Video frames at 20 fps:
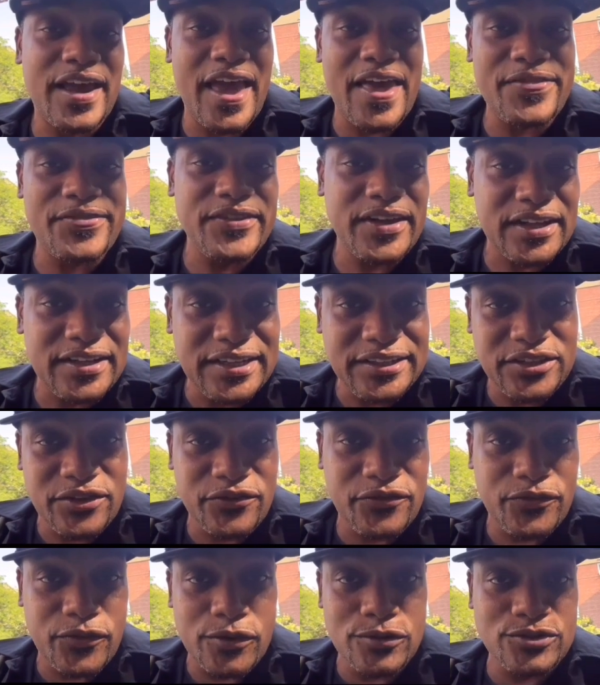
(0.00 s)
ethnically
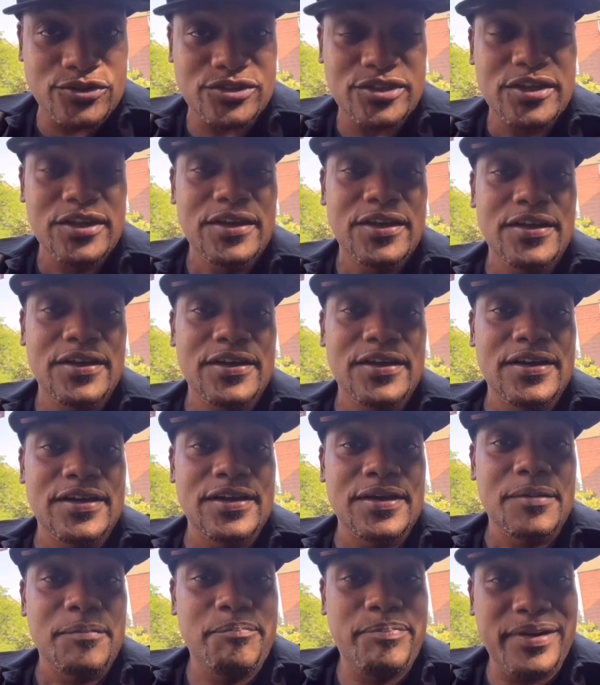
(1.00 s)
diverse
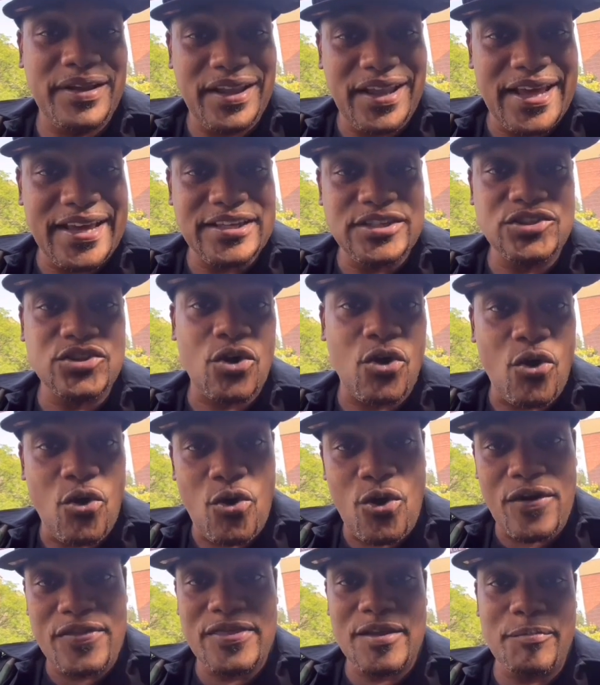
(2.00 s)
place
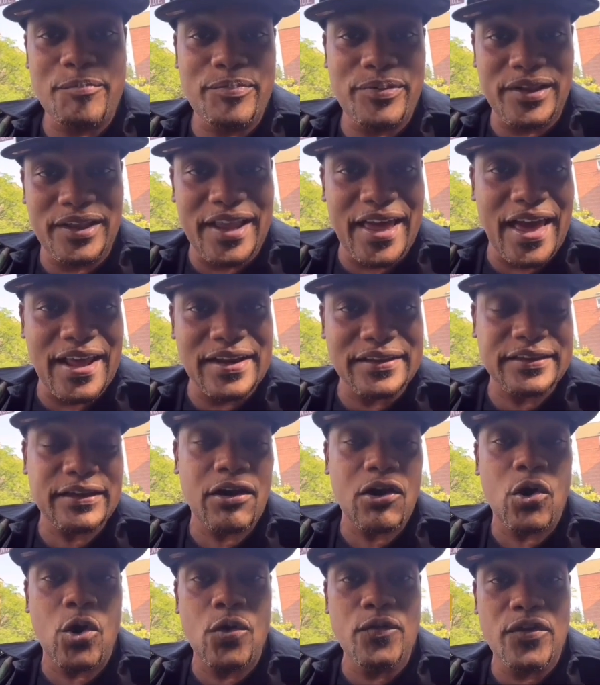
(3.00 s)
on the planet. There
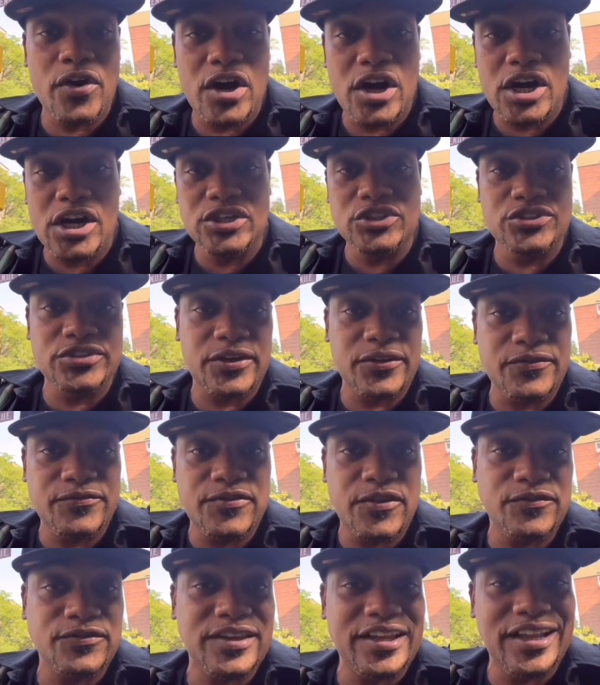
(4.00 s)
are over
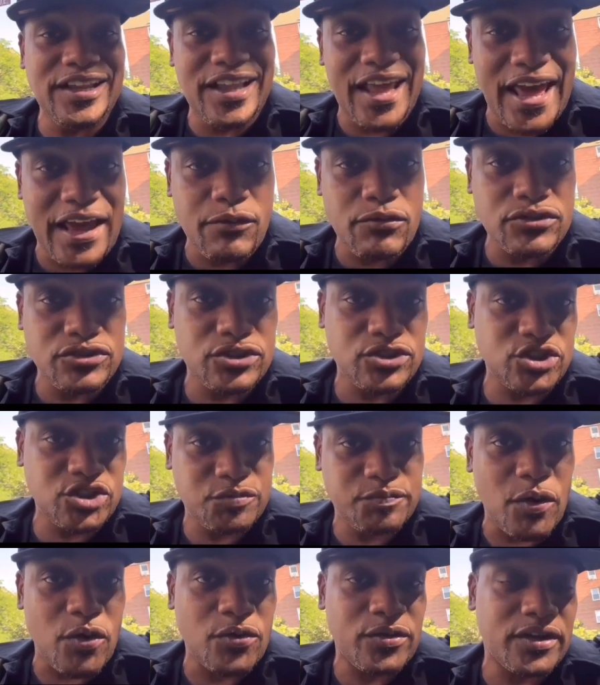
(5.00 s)
150 languages
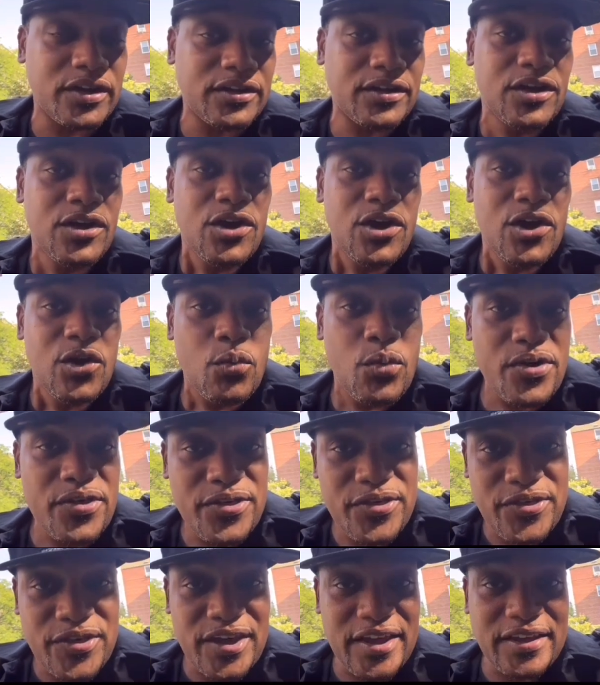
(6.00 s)
spoken
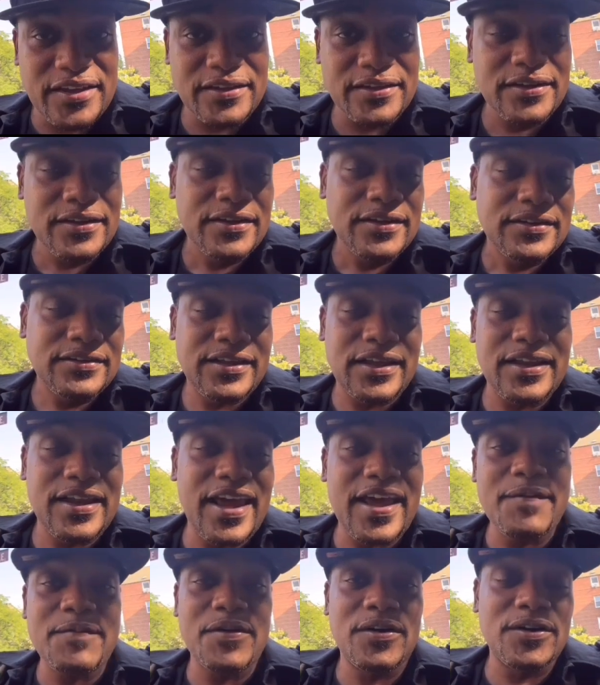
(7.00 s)
within the
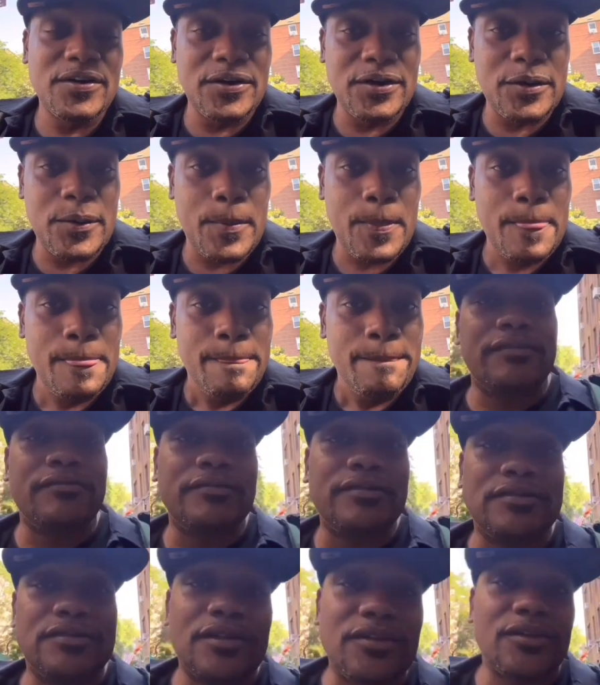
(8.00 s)
neighborhood. There
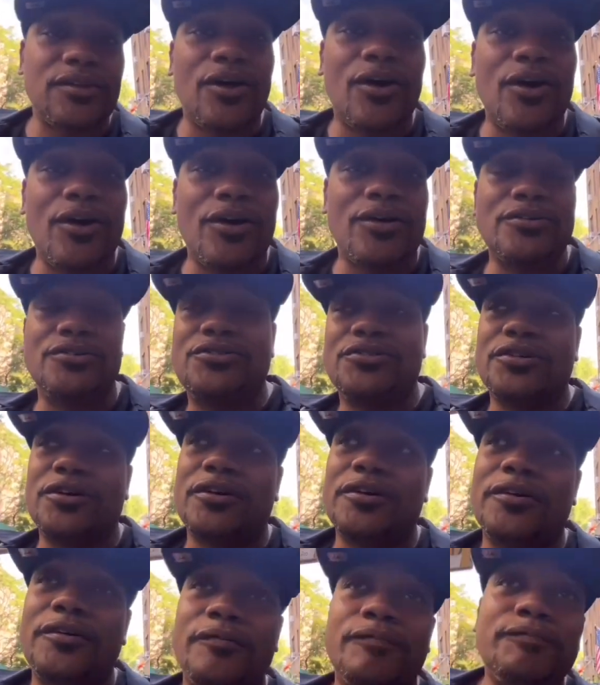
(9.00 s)
is a large,
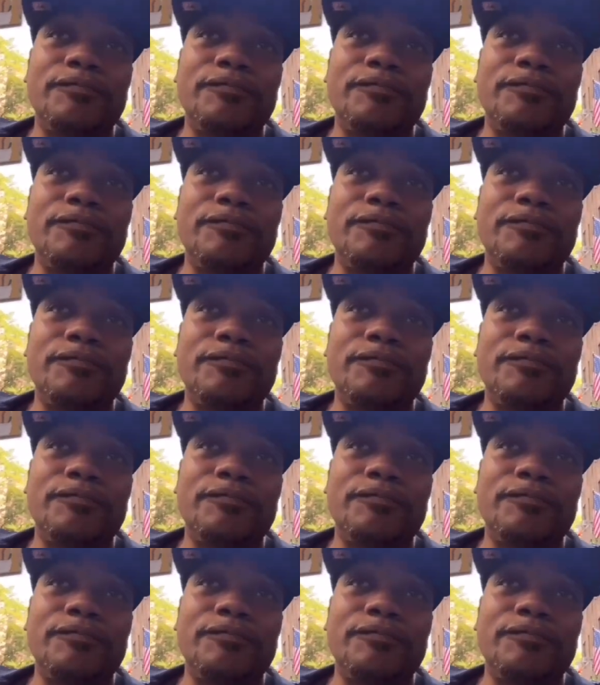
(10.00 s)
uh,